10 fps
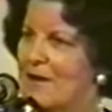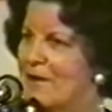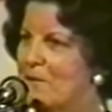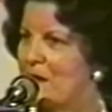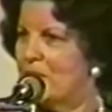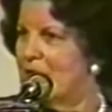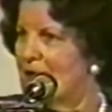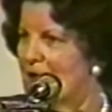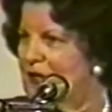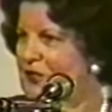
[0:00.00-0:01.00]

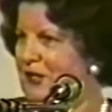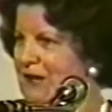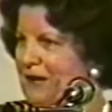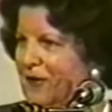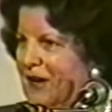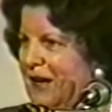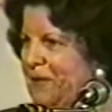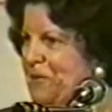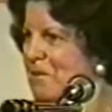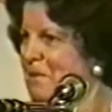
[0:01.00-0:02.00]
Methodology, okay.
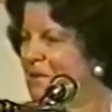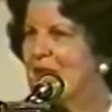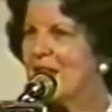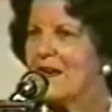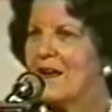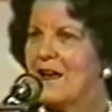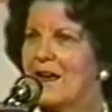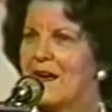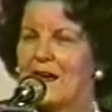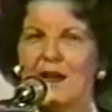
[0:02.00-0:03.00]

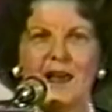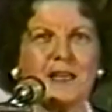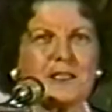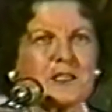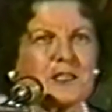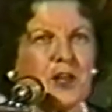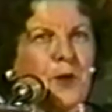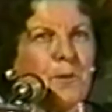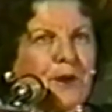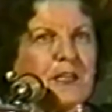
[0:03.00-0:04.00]
It's
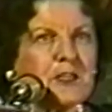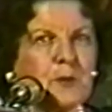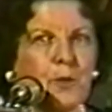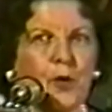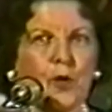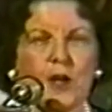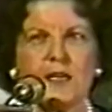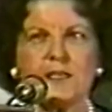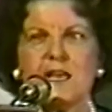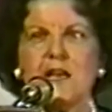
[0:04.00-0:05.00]
the principle.
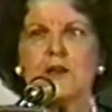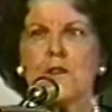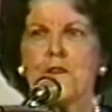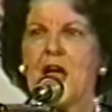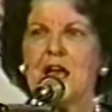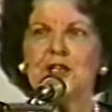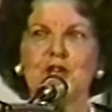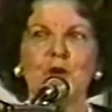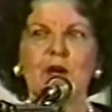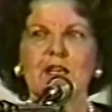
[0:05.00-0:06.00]
Did they
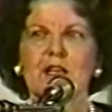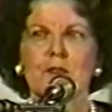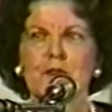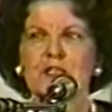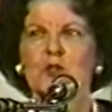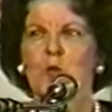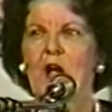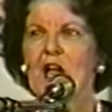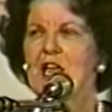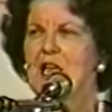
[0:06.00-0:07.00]
do it this
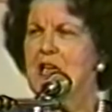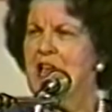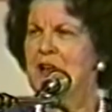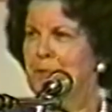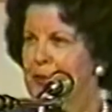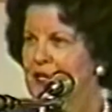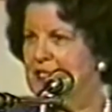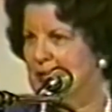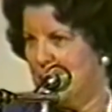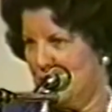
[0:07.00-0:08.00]
way in
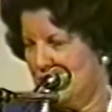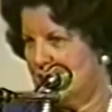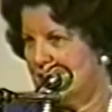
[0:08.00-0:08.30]
principle?